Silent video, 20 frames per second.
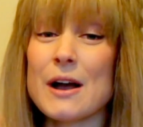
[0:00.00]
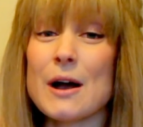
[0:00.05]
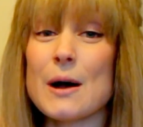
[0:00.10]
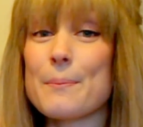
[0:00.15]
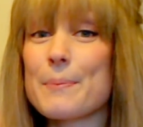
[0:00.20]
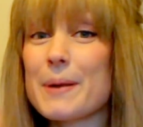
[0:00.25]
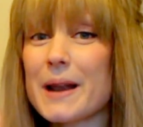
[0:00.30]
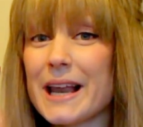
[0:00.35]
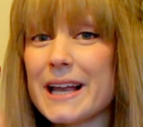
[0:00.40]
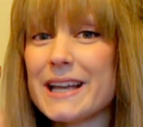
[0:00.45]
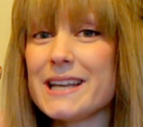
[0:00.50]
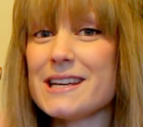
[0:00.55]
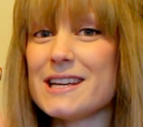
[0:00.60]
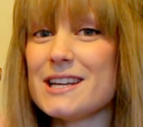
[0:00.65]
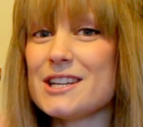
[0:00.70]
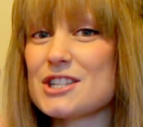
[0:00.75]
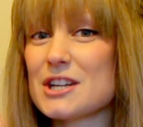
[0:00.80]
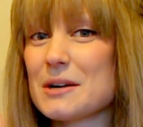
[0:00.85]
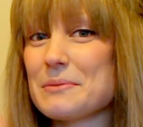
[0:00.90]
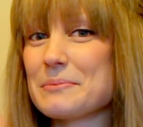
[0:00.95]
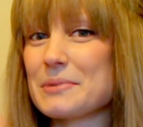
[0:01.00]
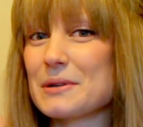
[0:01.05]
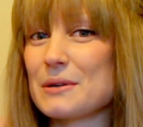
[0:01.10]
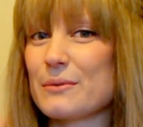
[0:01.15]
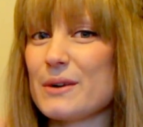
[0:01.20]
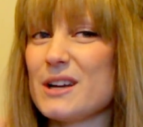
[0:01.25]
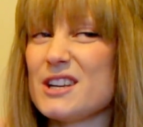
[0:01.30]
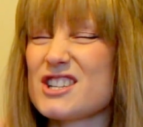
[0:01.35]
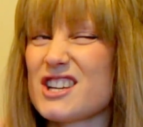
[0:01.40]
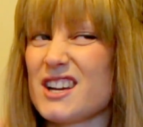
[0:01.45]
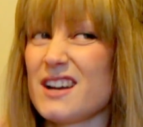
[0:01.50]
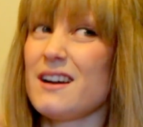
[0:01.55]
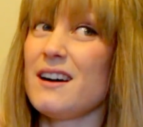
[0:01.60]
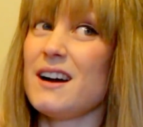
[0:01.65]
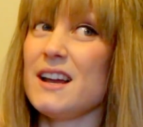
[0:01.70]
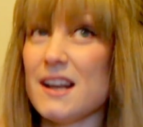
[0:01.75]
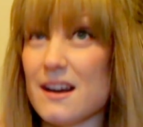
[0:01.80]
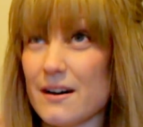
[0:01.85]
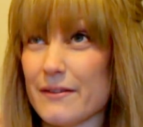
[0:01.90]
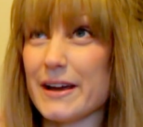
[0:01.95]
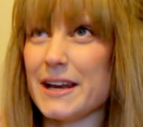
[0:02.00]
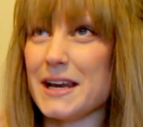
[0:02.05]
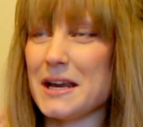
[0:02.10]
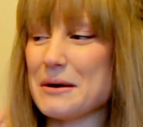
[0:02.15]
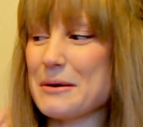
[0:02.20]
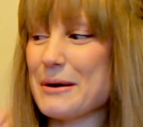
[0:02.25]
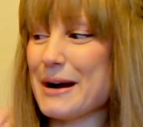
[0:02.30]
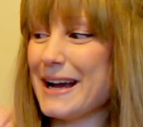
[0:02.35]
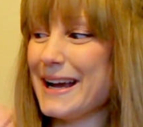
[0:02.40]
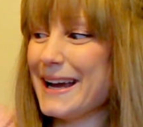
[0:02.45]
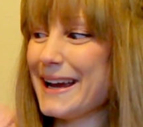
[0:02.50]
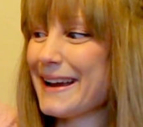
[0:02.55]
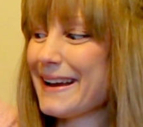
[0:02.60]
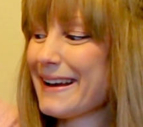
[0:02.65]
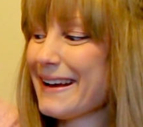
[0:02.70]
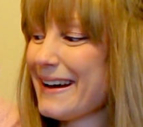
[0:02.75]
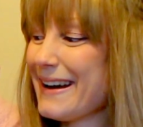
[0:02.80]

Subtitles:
a plain knit jumper, which I love anyway.